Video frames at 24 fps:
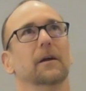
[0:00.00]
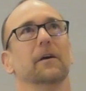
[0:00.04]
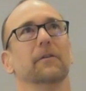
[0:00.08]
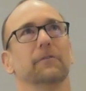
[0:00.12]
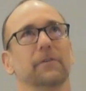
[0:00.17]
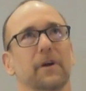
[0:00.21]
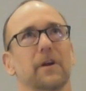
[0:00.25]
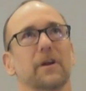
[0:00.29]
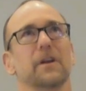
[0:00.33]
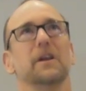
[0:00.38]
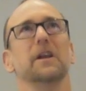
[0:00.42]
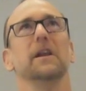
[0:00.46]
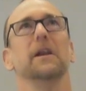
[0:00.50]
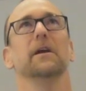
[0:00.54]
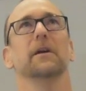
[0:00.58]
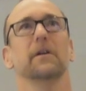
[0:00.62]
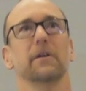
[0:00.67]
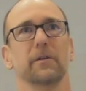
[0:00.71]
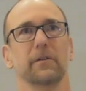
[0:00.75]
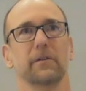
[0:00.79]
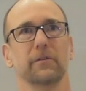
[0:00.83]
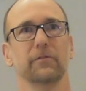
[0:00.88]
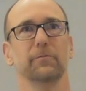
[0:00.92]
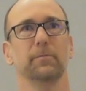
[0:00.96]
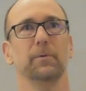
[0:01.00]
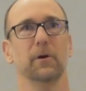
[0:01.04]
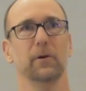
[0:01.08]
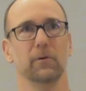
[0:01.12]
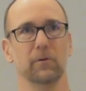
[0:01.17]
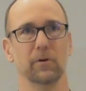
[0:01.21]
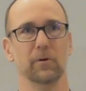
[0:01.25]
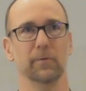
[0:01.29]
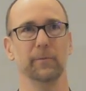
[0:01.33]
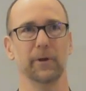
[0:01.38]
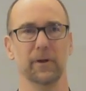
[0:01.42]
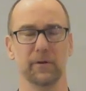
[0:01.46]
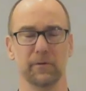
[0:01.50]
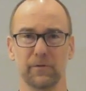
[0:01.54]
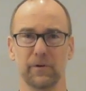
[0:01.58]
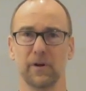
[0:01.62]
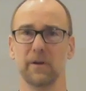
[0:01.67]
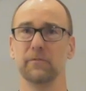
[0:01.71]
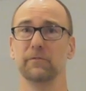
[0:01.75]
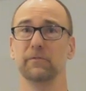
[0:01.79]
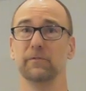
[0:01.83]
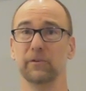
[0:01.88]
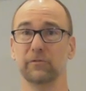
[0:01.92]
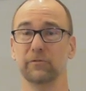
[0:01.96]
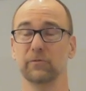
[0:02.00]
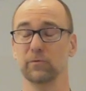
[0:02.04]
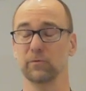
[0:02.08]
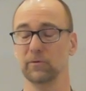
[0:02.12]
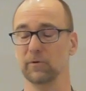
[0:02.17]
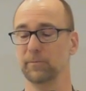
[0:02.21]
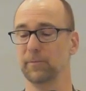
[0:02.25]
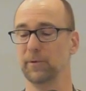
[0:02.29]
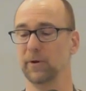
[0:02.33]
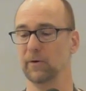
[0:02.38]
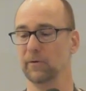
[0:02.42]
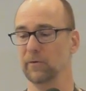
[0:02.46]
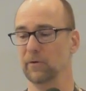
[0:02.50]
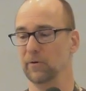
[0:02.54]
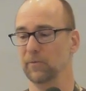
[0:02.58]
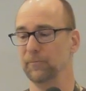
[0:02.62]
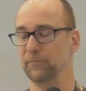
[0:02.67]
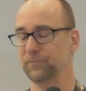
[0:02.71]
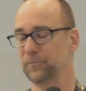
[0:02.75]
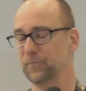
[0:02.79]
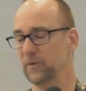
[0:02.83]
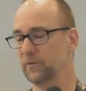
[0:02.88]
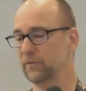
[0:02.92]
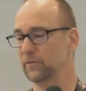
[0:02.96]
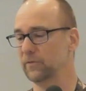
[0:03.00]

a very narrative poem and a very visual poem.